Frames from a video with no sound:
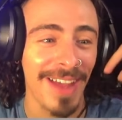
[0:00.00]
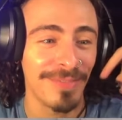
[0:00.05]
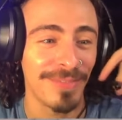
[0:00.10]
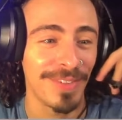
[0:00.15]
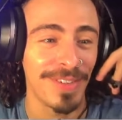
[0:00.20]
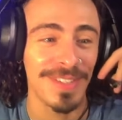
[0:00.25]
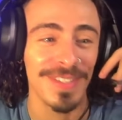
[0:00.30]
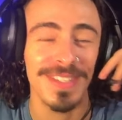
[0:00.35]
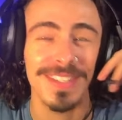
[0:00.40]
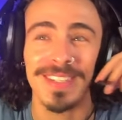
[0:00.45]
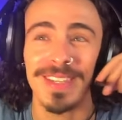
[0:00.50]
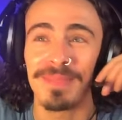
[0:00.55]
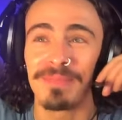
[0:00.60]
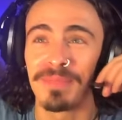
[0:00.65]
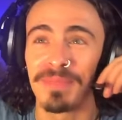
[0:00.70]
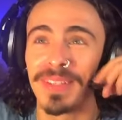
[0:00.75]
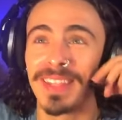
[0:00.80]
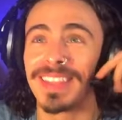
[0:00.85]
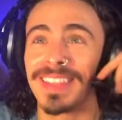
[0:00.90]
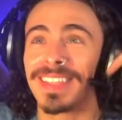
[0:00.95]
for
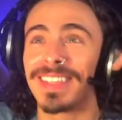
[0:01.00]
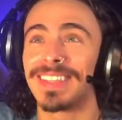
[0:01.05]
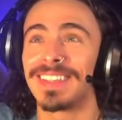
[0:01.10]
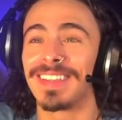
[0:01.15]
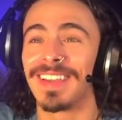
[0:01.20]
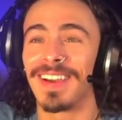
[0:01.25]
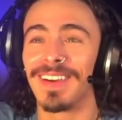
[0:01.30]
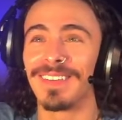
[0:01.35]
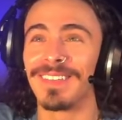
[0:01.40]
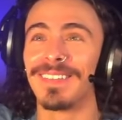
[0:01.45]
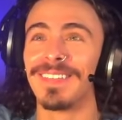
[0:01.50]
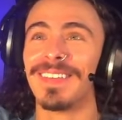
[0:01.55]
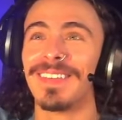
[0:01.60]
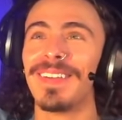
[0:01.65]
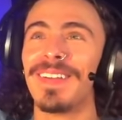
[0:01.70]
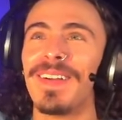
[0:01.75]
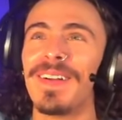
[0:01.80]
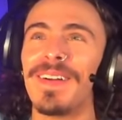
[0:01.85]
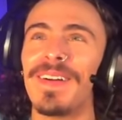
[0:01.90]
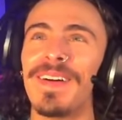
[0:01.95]
sympathy, yo.
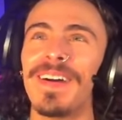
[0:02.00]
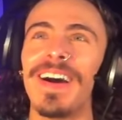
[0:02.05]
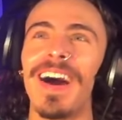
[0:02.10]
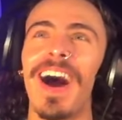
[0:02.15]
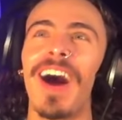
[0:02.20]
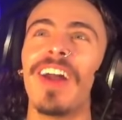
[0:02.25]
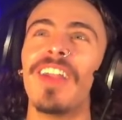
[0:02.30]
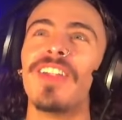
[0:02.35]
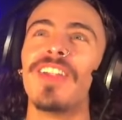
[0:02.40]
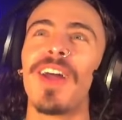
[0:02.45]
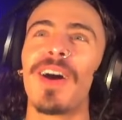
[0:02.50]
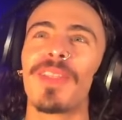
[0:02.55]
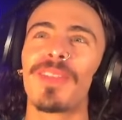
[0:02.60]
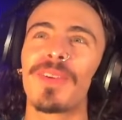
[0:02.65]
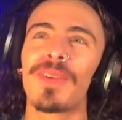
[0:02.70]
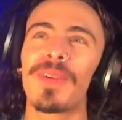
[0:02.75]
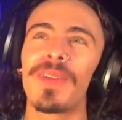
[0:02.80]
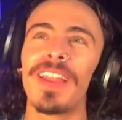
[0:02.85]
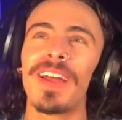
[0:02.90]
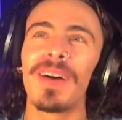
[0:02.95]

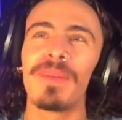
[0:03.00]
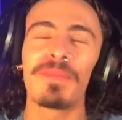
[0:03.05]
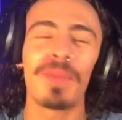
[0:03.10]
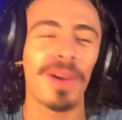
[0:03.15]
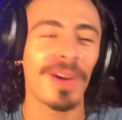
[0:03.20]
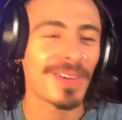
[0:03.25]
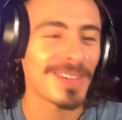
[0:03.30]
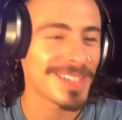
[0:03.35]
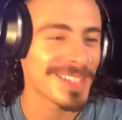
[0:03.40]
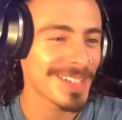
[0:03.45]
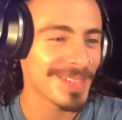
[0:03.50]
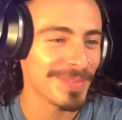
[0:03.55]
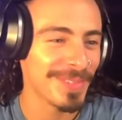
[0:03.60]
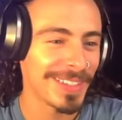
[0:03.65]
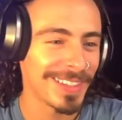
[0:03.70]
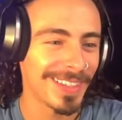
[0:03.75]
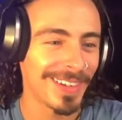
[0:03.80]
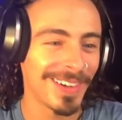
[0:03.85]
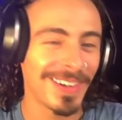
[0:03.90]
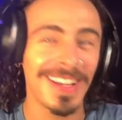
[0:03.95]
Another person
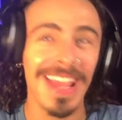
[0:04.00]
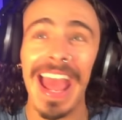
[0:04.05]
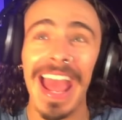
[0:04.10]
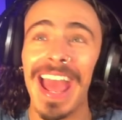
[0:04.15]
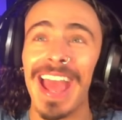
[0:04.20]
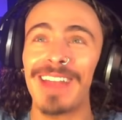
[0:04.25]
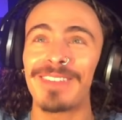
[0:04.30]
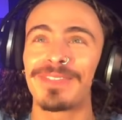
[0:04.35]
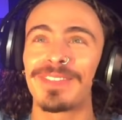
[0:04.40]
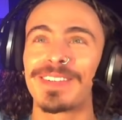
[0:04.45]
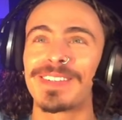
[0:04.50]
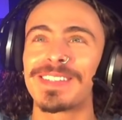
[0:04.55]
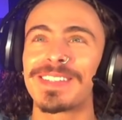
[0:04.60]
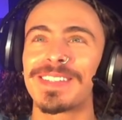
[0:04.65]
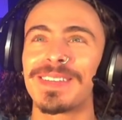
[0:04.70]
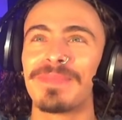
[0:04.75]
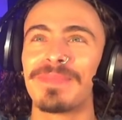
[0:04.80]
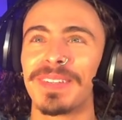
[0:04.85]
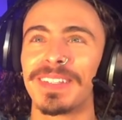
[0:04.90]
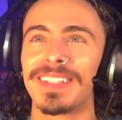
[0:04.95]
with their cat for
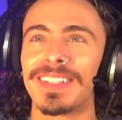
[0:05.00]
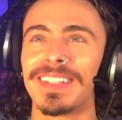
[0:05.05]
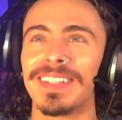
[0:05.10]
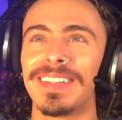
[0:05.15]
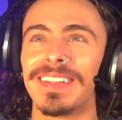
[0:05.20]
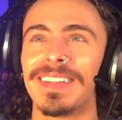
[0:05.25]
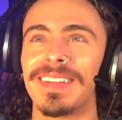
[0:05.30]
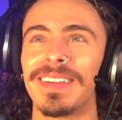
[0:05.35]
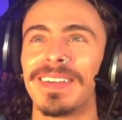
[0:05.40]
sympathy.